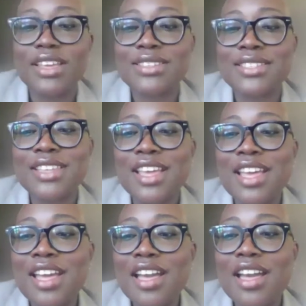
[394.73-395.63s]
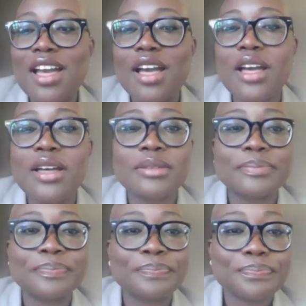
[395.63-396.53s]
us.
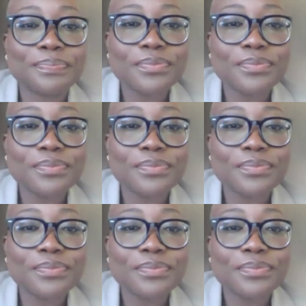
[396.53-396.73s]
Um,